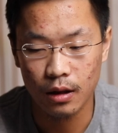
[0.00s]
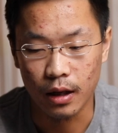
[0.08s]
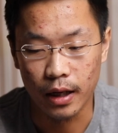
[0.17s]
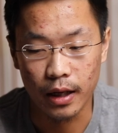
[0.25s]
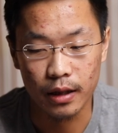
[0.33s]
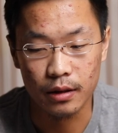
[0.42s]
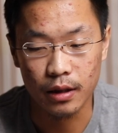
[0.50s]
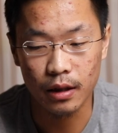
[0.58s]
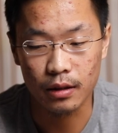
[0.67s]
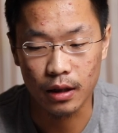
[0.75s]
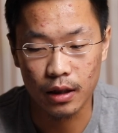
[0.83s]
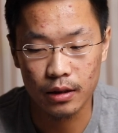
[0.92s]
And
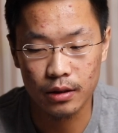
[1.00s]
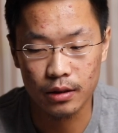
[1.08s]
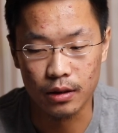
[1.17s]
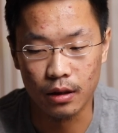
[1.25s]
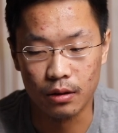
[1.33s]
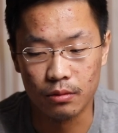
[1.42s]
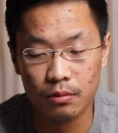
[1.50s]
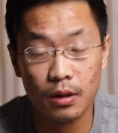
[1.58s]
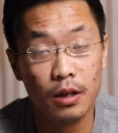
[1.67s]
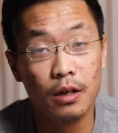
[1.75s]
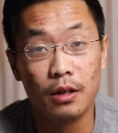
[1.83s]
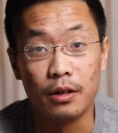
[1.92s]
yeah, guys, so
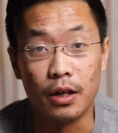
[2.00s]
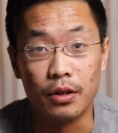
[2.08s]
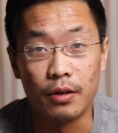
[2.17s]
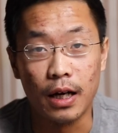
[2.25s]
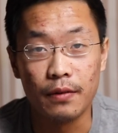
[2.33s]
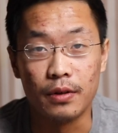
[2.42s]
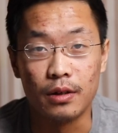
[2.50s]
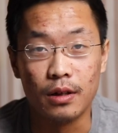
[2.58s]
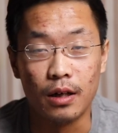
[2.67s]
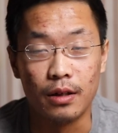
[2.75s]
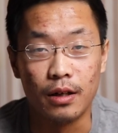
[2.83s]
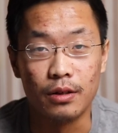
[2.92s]
there you have it,
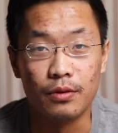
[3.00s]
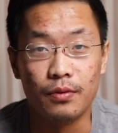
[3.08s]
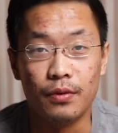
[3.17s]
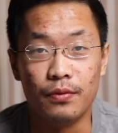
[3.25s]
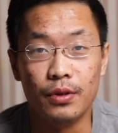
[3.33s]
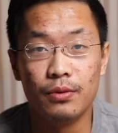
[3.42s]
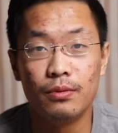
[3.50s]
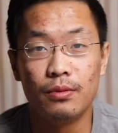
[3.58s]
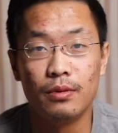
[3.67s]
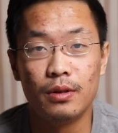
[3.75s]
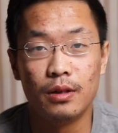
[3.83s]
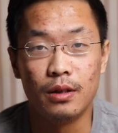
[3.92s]
another review.
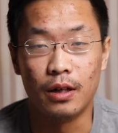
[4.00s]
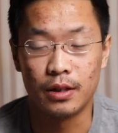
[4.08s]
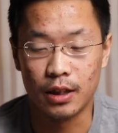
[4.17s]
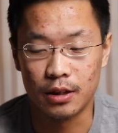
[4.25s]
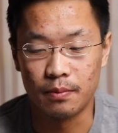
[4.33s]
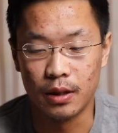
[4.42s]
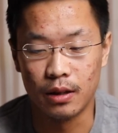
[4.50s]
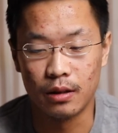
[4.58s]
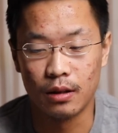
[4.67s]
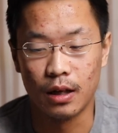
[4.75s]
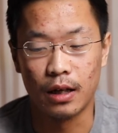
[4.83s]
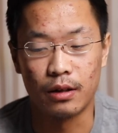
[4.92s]
This has
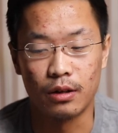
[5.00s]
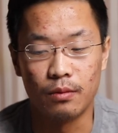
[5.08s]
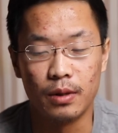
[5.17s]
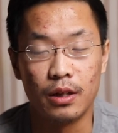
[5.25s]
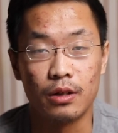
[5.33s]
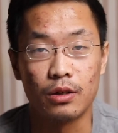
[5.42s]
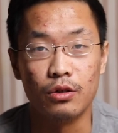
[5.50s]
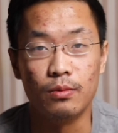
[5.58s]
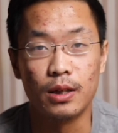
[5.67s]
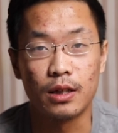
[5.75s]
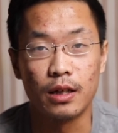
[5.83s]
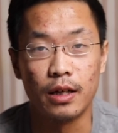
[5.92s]
been La Aroma de
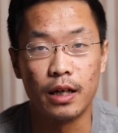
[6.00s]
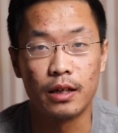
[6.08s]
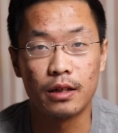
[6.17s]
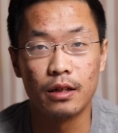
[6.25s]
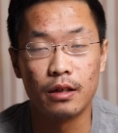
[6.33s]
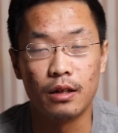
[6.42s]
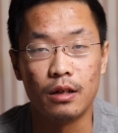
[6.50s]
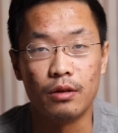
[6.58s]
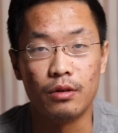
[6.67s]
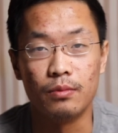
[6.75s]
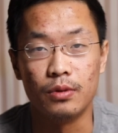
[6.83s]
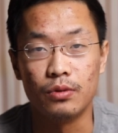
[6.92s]
Cuba Connecticut in the
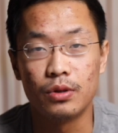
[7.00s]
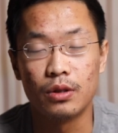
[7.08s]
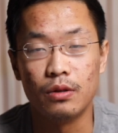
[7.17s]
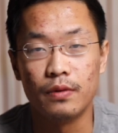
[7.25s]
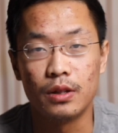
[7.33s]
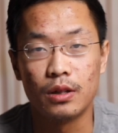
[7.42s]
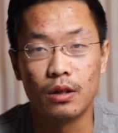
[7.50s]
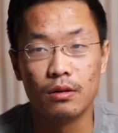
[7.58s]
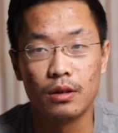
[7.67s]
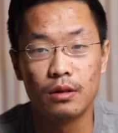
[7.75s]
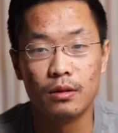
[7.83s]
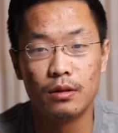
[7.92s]
Robusto
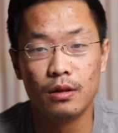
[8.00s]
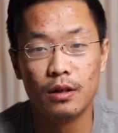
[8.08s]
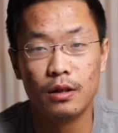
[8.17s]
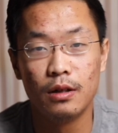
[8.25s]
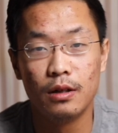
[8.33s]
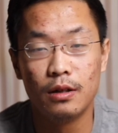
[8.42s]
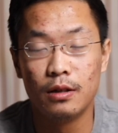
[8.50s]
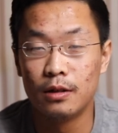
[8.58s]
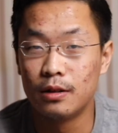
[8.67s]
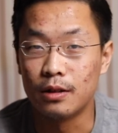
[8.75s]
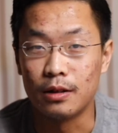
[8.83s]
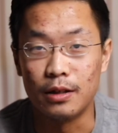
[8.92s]
Vitola.
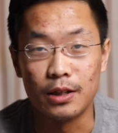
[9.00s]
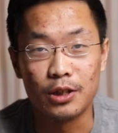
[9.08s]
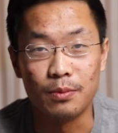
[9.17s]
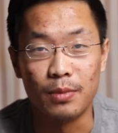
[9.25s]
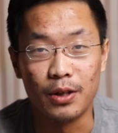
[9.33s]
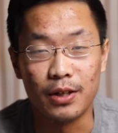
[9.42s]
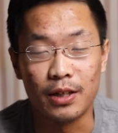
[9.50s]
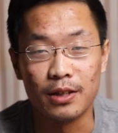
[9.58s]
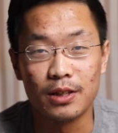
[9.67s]
Get to burning the